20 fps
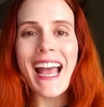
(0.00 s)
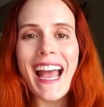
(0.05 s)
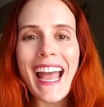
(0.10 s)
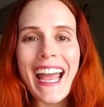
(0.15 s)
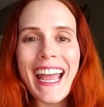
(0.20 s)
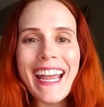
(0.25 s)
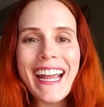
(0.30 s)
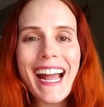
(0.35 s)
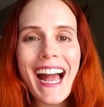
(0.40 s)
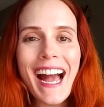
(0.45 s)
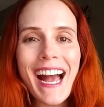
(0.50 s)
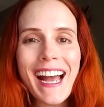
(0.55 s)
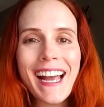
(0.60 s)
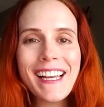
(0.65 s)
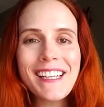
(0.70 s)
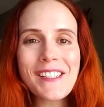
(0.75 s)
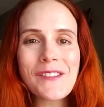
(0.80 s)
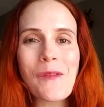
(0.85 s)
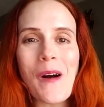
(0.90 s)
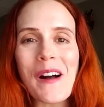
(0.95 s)
Hey
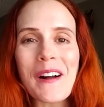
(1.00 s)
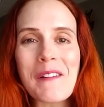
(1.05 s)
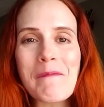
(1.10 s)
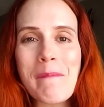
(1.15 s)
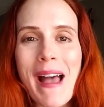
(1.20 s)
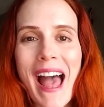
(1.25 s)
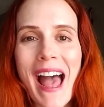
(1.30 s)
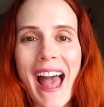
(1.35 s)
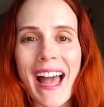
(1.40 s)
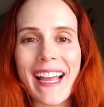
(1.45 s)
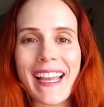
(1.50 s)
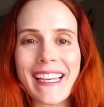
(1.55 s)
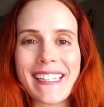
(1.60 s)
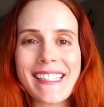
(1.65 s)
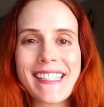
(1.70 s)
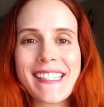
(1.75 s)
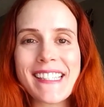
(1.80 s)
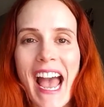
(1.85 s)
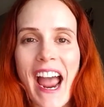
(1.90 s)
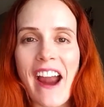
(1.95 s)
guys, welcome back. It's
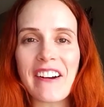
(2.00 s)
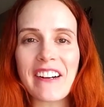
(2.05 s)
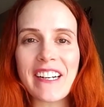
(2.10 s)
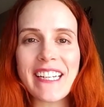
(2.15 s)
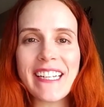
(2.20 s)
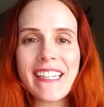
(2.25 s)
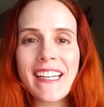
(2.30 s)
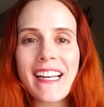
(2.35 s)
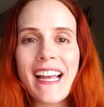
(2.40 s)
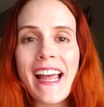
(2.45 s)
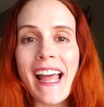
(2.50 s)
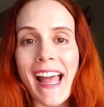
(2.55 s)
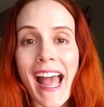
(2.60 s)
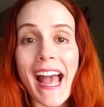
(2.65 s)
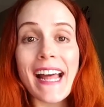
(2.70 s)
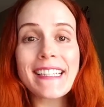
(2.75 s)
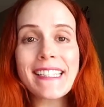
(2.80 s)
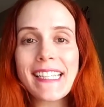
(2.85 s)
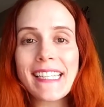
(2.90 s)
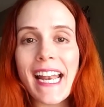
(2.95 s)
Sari,
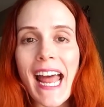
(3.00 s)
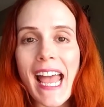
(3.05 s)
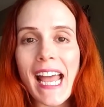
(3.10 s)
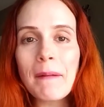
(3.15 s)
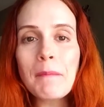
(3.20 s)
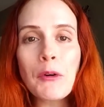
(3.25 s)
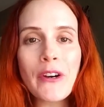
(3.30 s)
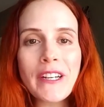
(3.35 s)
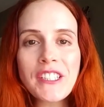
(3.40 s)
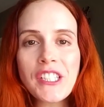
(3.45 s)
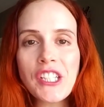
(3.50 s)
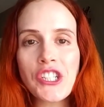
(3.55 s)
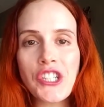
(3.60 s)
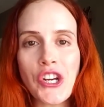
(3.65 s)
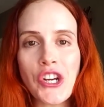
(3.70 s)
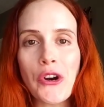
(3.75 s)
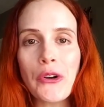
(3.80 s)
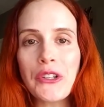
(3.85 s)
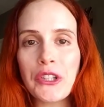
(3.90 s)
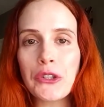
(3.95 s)
and today I'm going to
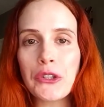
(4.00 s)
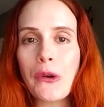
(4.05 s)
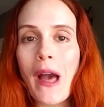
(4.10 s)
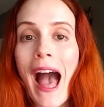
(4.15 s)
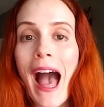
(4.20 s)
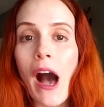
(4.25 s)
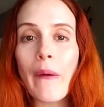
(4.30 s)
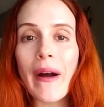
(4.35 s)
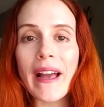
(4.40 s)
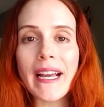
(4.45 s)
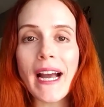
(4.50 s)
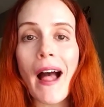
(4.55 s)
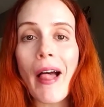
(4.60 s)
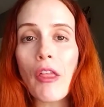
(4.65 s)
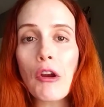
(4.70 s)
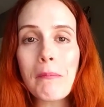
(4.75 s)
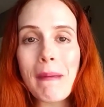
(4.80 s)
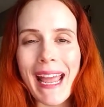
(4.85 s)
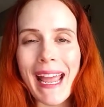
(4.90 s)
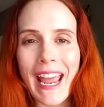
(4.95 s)
show you how I color
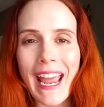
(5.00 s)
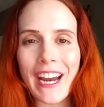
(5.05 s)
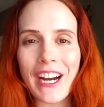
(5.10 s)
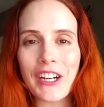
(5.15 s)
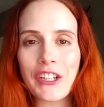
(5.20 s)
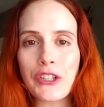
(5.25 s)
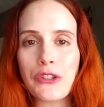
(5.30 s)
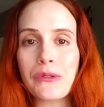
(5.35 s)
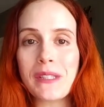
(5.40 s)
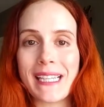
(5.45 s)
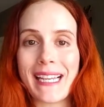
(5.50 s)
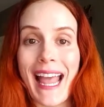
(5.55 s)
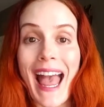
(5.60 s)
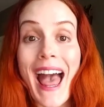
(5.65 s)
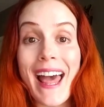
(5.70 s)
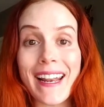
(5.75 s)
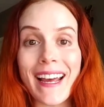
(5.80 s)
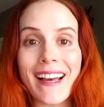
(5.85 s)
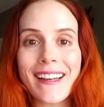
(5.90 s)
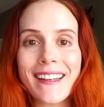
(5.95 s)
my hair using
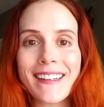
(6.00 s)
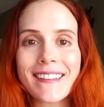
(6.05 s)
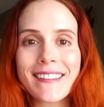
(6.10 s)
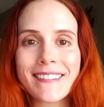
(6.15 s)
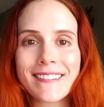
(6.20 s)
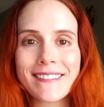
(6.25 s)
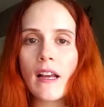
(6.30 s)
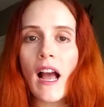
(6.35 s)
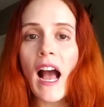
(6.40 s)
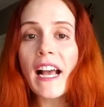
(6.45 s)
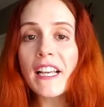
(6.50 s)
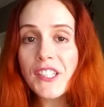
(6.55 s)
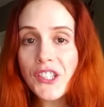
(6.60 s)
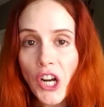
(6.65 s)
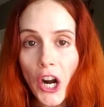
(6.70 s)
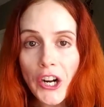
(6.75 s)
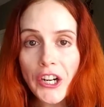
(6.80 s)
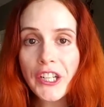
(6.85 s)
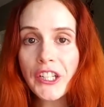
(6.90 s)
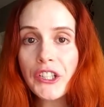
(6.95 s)
henna. I
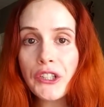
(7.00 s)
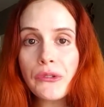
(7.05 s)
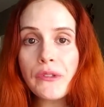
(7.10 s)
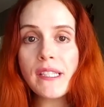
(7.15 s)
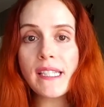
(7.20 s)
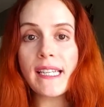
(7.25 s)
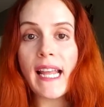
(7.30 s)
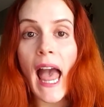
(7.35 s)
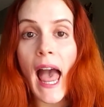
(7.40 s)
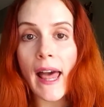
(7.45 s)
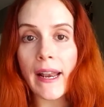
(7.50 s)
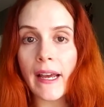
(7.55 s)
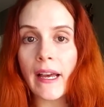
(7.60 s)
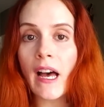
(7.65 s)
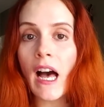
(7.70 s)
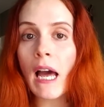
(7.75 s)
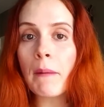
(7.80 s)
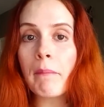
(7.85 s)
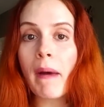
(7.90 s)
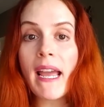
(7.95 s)
started using
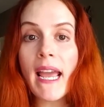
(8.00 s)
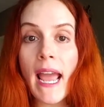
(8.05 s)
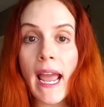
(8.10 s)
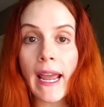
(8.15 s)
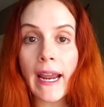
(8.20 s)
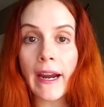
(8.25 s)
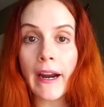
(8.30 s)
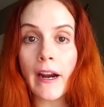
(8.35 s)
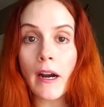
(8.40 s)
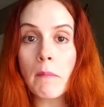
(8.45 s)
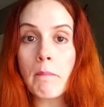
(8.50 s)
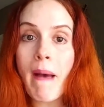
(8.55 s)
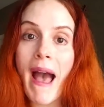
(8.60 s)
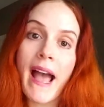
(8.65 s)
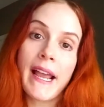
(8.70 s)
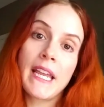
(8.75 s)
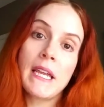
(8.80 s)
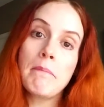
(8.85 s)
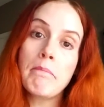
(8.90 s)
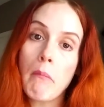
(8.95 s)
henna on my hair
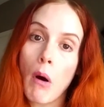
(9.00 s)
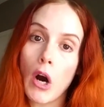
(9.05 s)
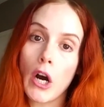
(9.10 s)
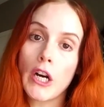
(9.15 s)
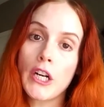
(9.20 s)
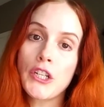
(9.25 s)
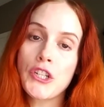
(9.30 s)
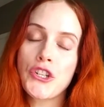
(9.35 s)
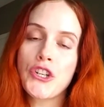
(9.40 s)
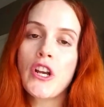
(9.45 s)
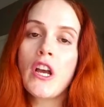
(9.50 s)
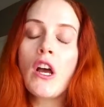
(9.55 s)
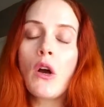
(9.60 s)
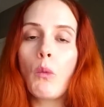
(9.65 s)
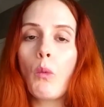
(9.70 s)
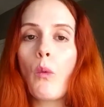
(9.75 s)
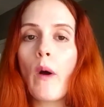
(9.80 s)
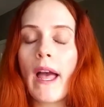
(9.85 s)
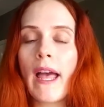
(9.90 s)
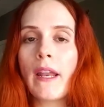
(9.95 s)
back in March
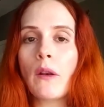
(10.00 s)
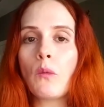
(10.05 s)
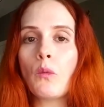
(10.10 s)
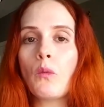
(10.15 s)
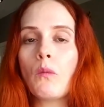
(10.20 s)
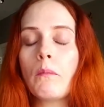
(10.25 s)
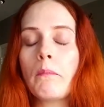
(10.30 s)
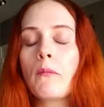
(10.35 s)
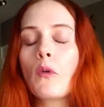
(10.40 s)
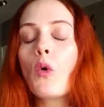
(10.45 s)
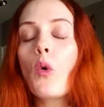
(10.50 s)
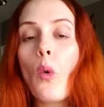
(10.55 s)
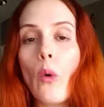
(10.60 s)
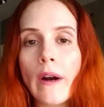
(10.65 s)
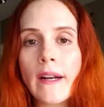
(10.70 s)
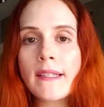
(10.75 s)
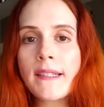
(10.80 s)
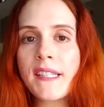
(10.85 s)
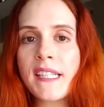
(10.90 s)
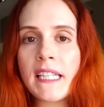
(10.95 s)
when
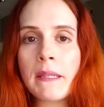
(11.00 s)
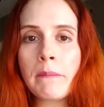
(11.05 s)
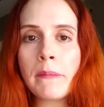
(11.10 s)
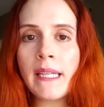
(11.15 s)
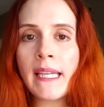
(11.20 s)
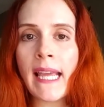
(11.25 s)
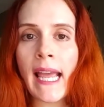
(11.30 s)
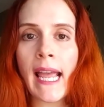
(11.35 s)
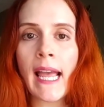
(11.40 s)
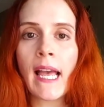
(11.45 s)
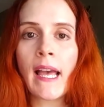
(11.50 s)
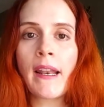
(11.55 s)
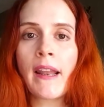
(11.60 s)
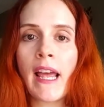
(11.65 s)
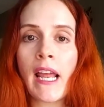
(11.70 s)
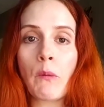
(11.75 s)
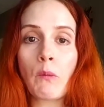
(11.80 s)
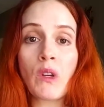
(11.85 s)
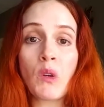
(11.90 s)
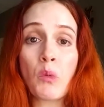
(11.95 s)
quarantine began
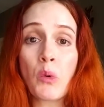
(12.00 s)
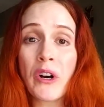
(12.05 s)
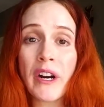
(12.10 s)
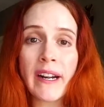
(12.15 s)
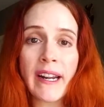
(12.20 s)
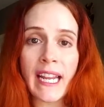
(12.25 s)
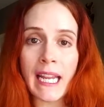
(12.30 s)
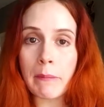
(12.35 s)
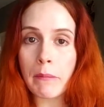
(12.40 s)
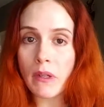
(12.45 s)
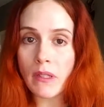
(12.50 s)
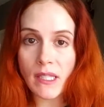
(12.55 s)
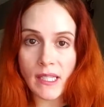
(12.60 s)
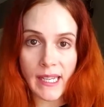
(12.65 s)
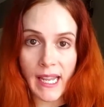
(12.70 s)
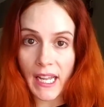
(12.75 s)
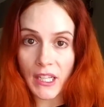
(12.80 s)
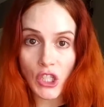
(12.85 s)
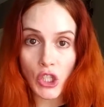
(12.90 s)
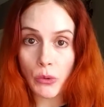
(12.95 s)
and we weren't able to
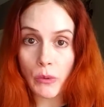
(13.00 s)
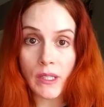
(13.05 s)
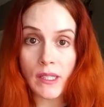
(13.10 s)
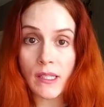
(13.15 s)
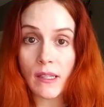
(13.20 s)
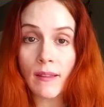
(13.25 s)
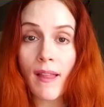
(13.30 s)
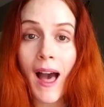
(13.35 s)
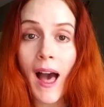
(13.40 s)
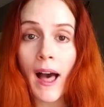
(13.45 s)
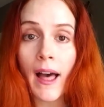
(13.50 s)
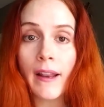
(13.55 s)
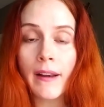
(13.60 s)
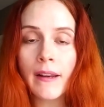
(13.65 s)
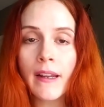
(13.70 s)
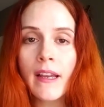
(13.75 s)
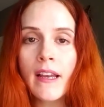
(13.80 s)
get to a salon.